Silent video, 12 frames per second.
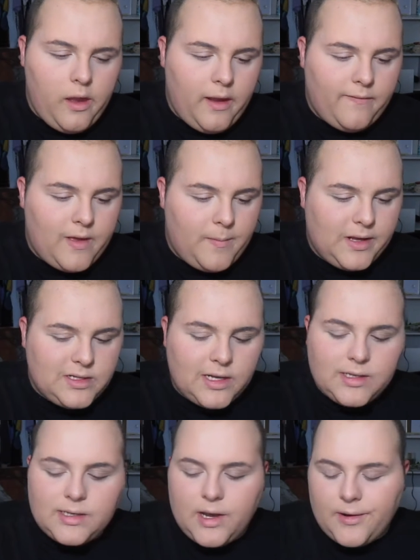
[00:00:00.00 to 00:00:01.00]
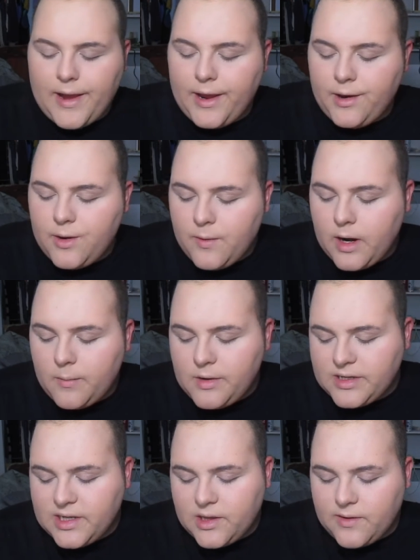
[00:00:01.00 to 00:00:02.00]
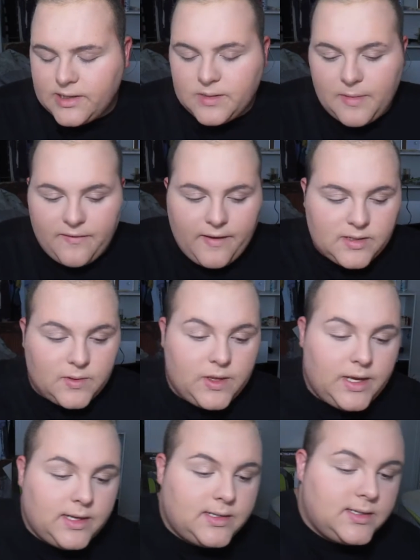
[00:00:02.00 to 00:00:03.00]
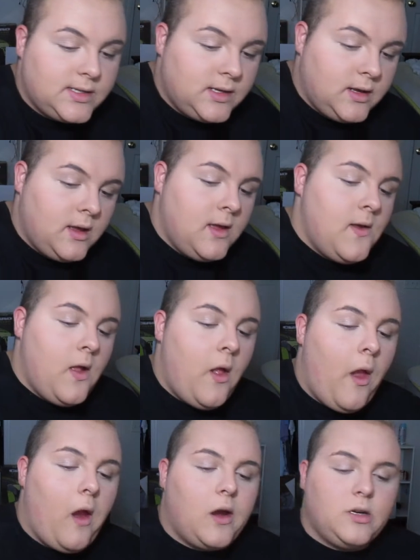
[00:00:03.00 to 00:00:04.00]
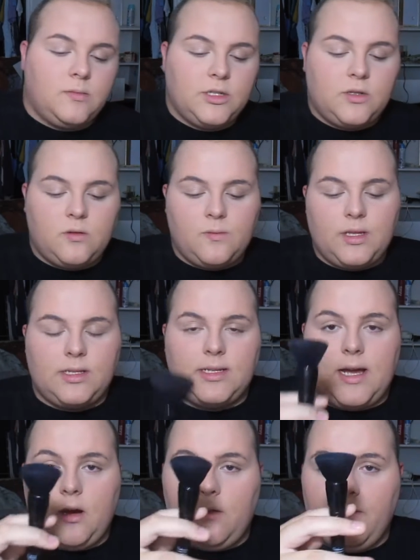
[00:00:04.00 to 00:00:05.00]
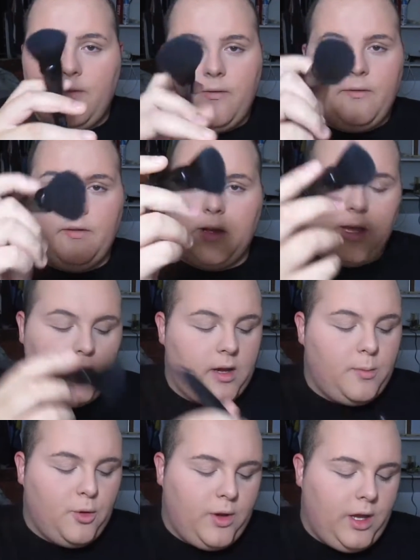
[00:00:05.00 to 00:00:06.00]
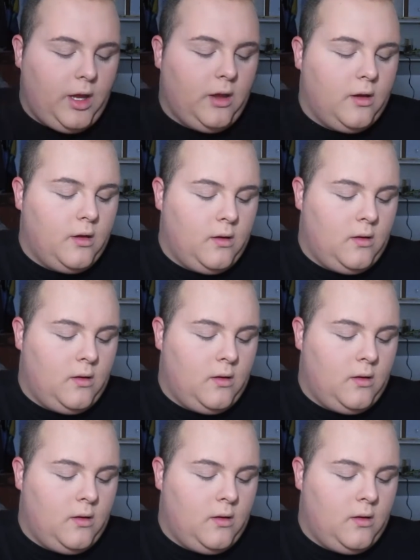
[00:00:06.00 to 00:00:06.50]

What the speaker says: If that makes sense. Okay, you know what? I'm gonna set the rest of my face with this. I'm gonna go in with this e.l.f. looking kabuki.